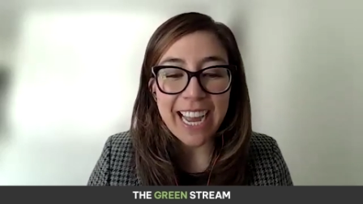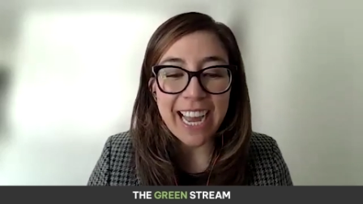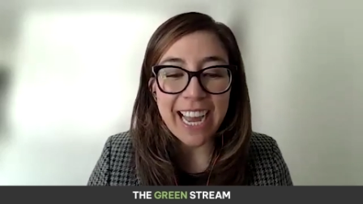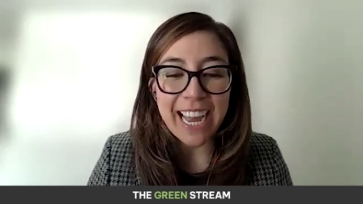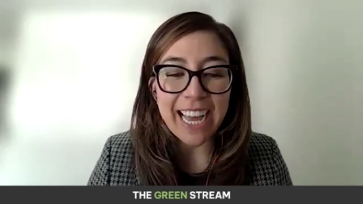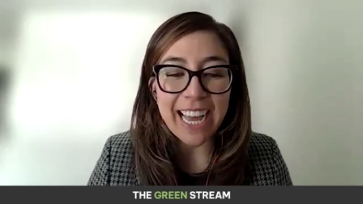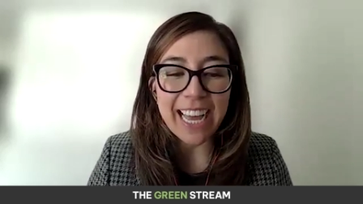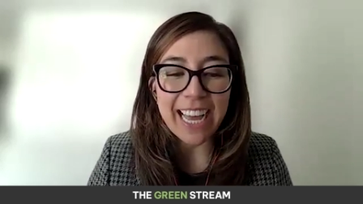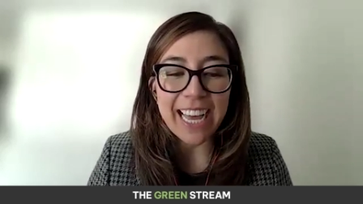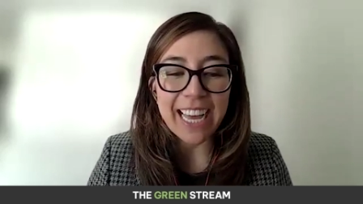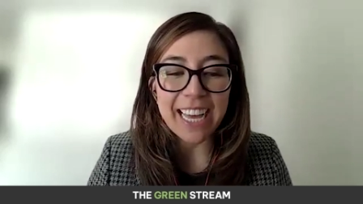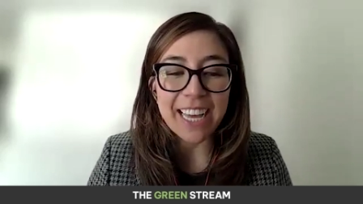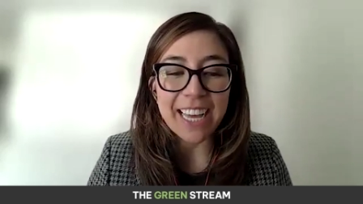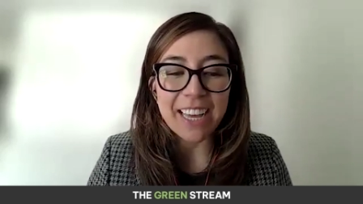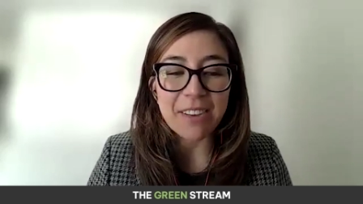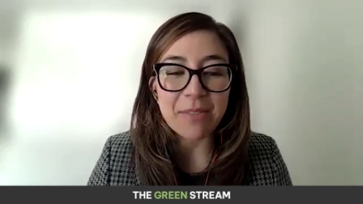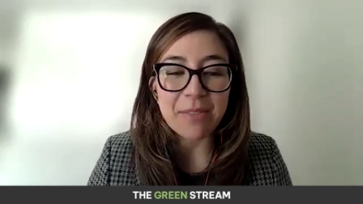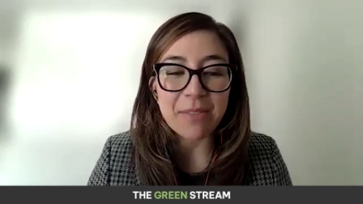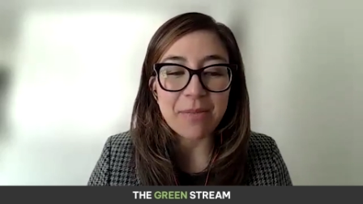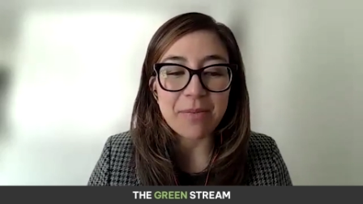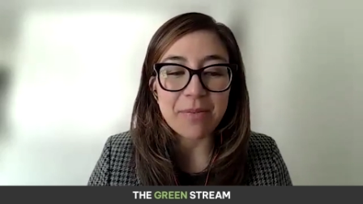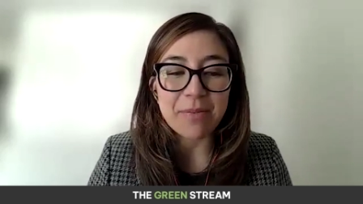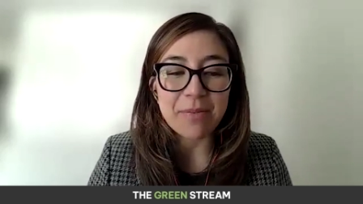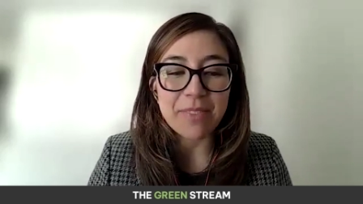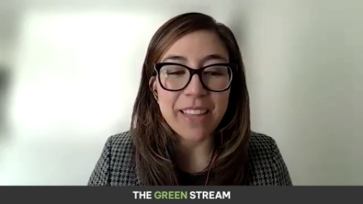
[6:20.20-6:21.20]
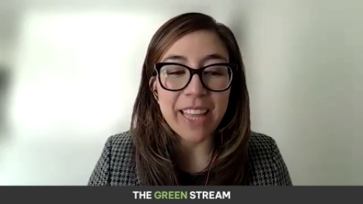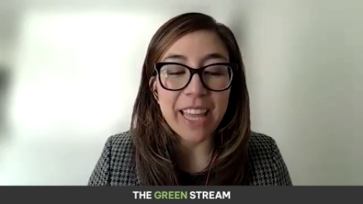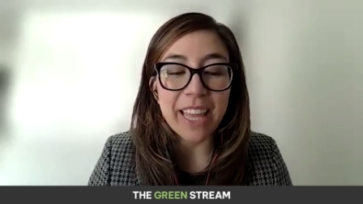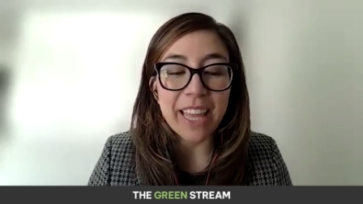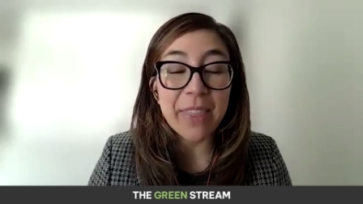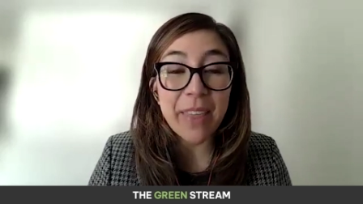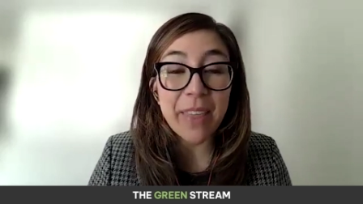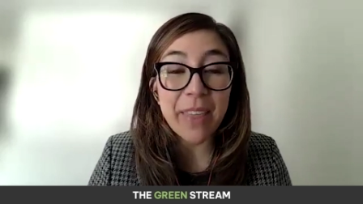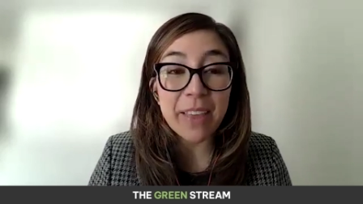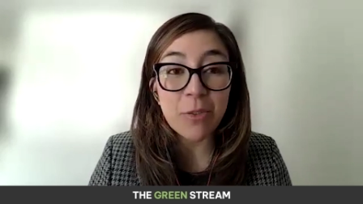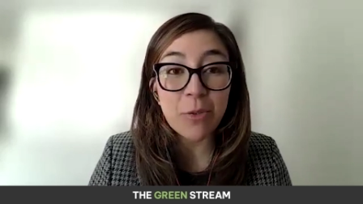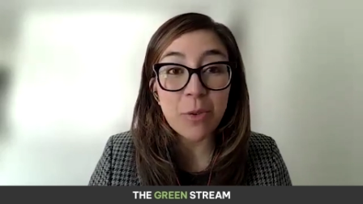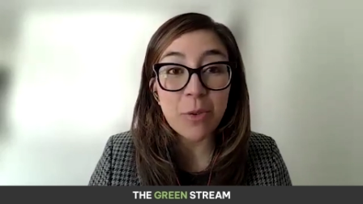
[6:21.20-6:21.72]
um, and
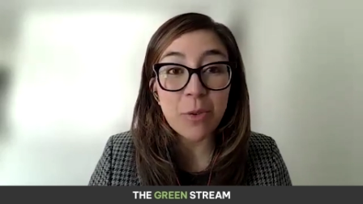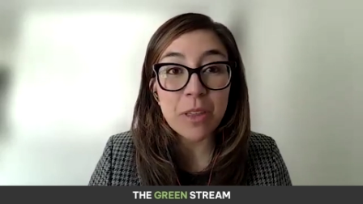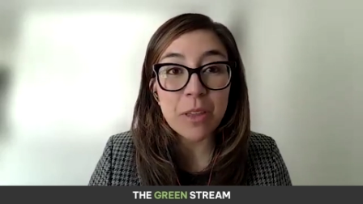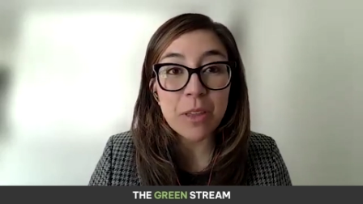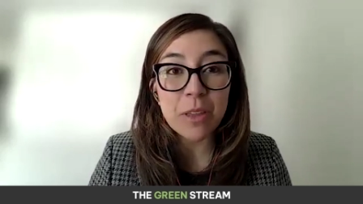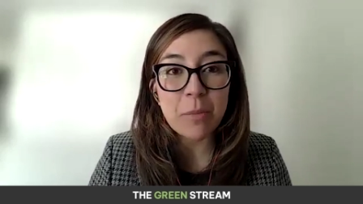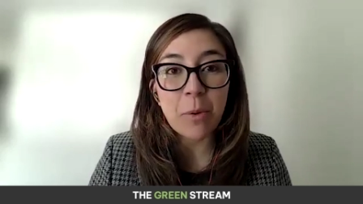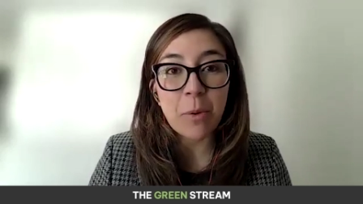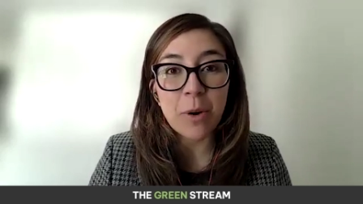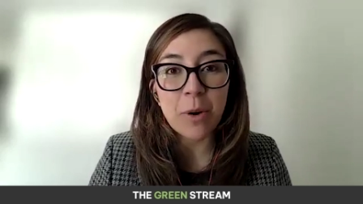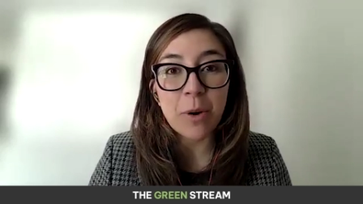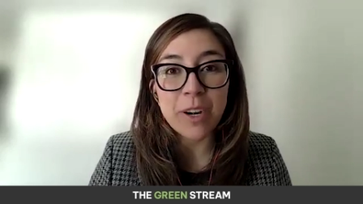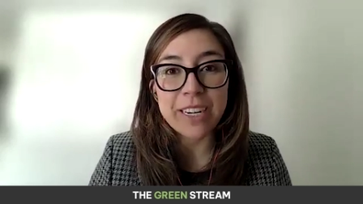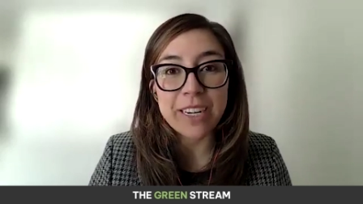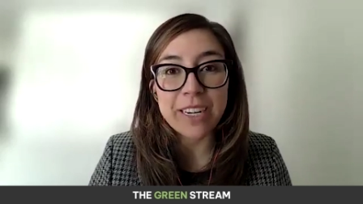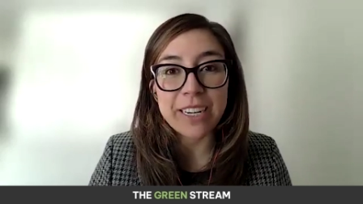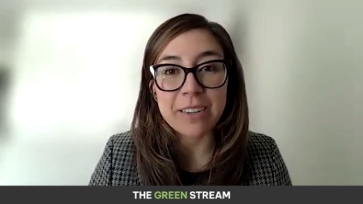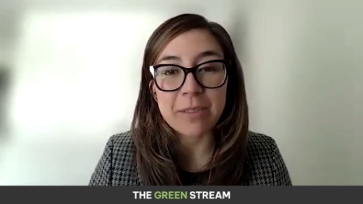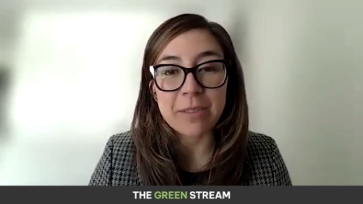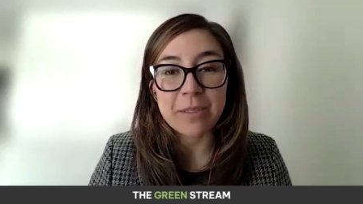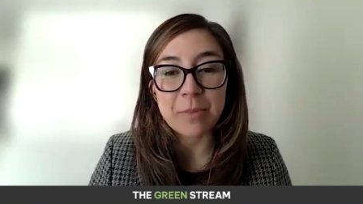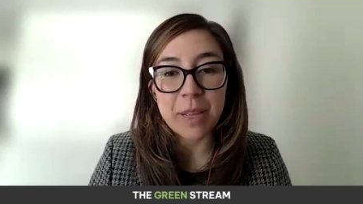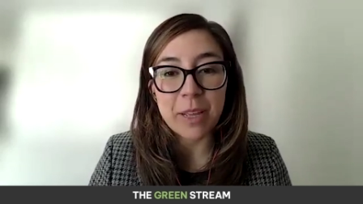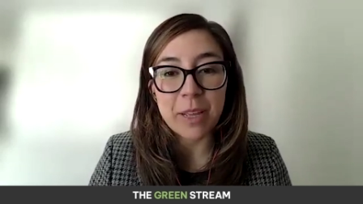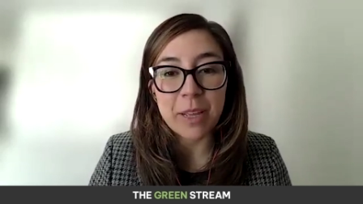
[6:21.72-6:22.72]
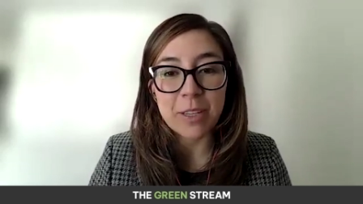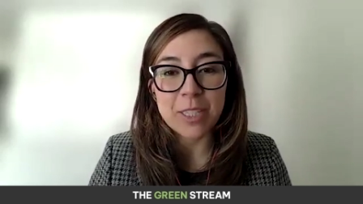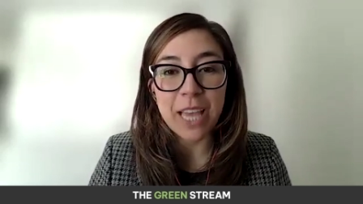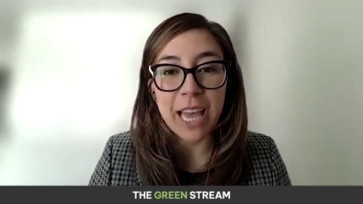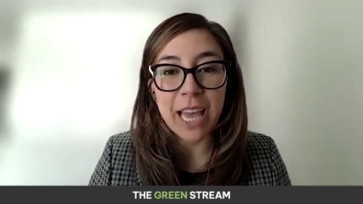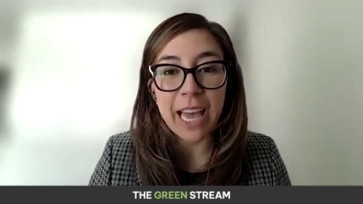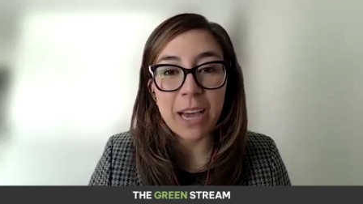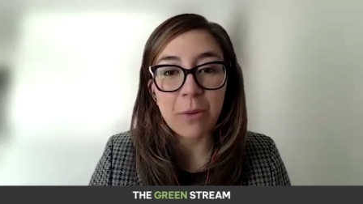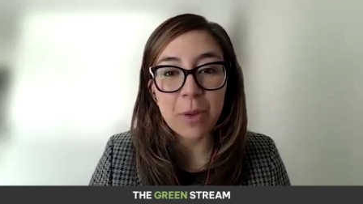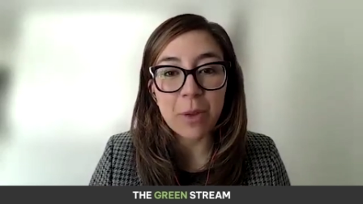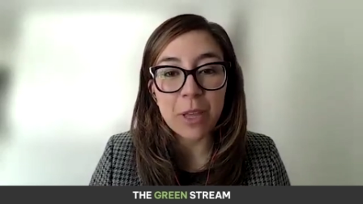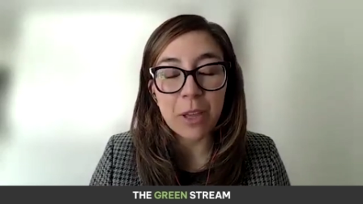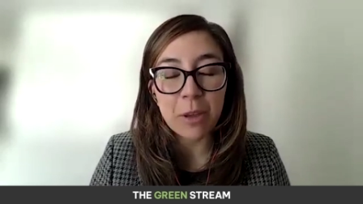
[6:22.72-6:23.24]
that's really important because
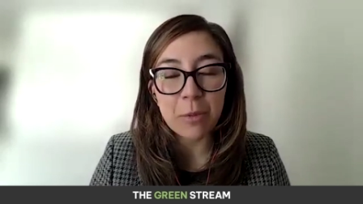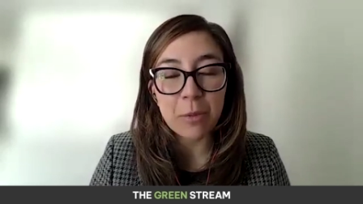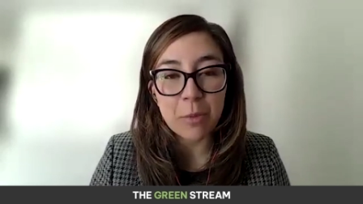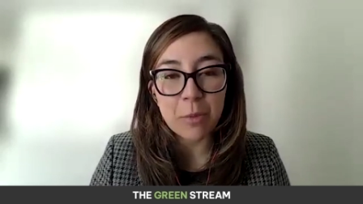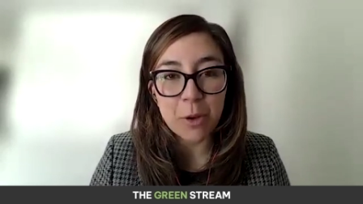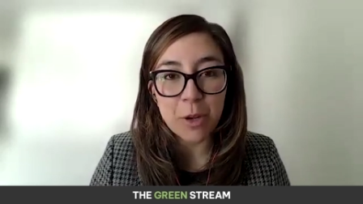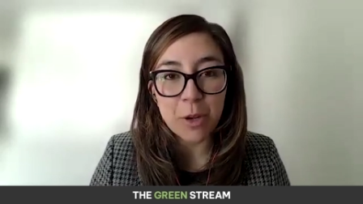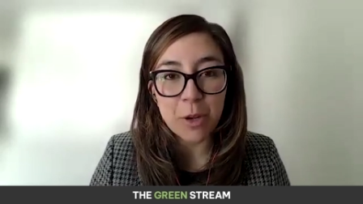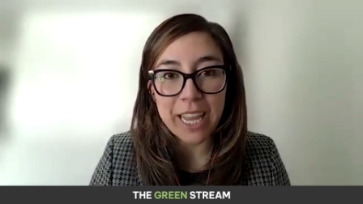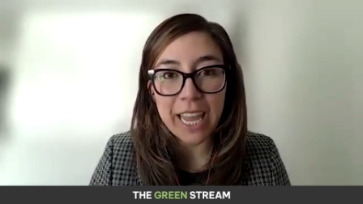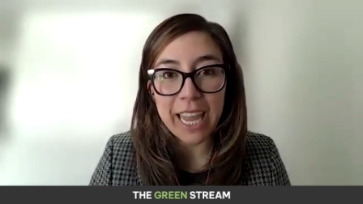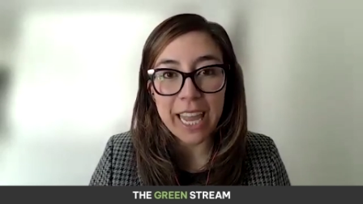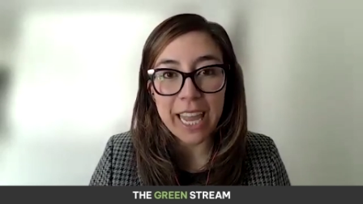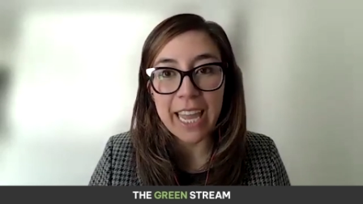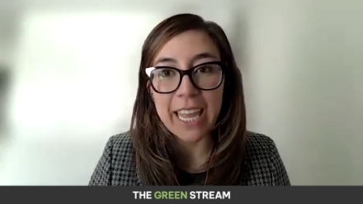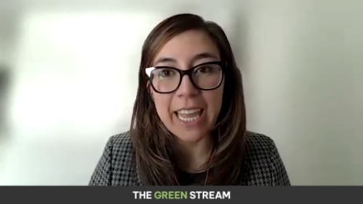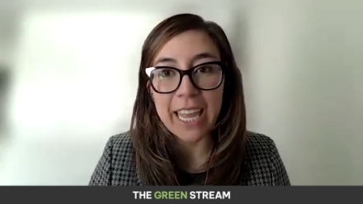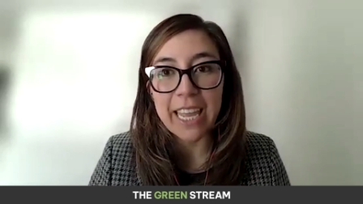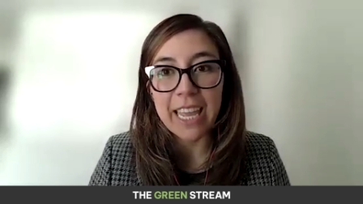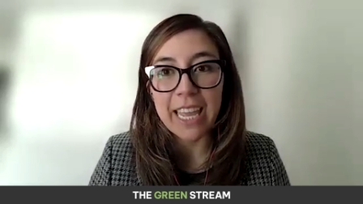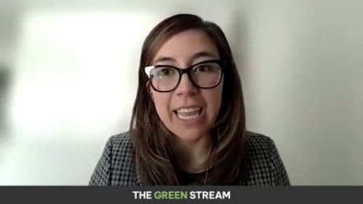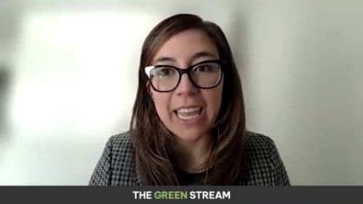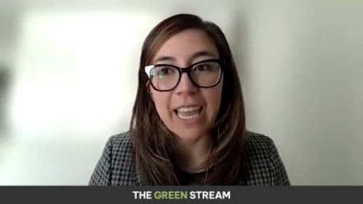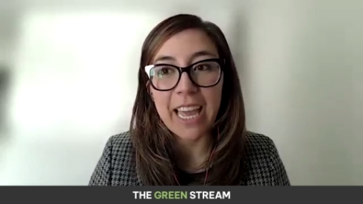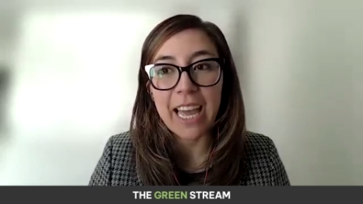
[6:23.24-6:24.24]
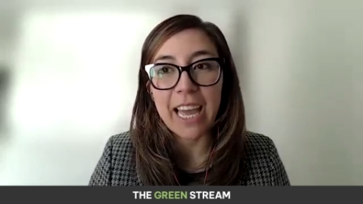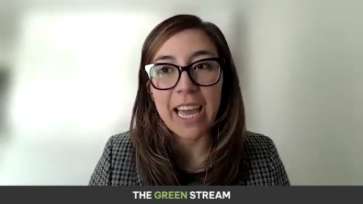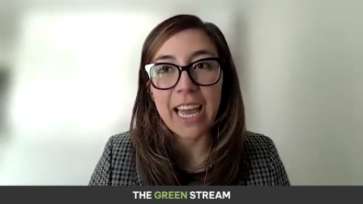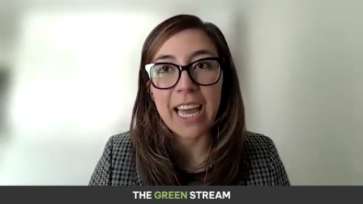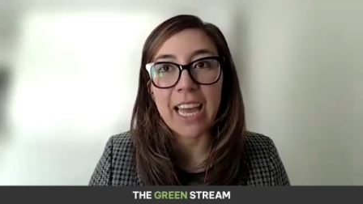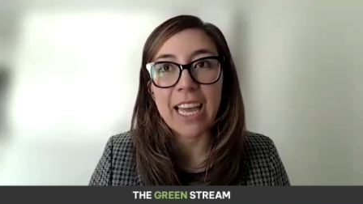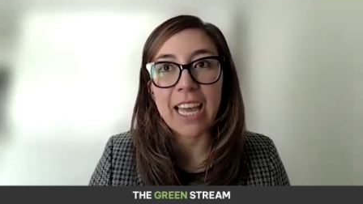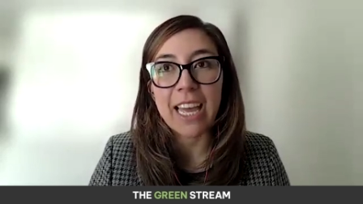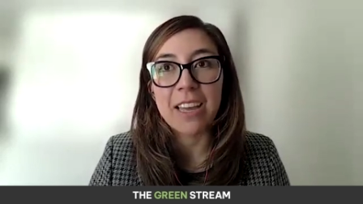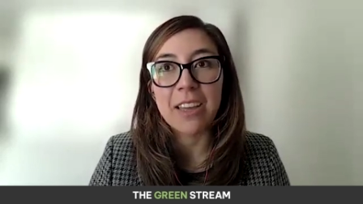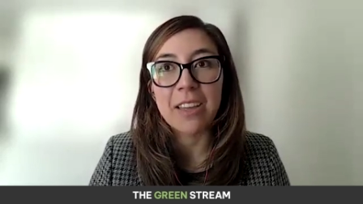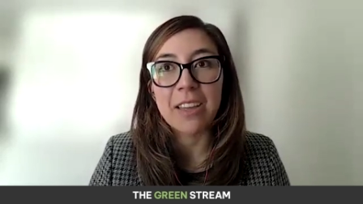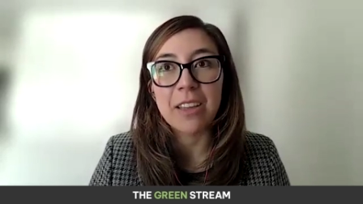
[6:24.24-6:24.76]
how we communicate
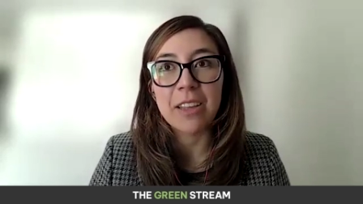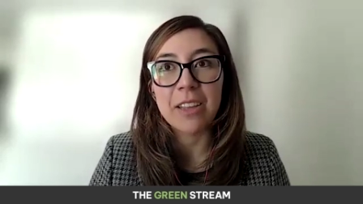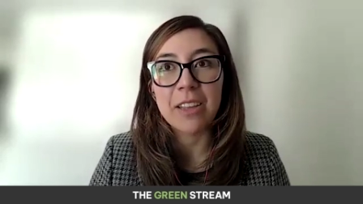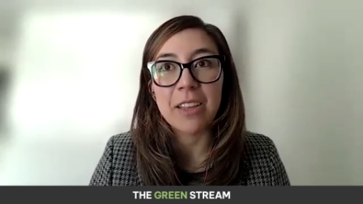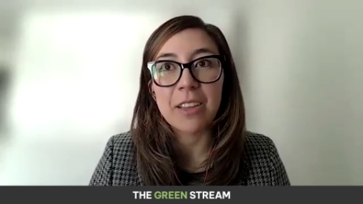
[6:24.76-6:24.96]
uh,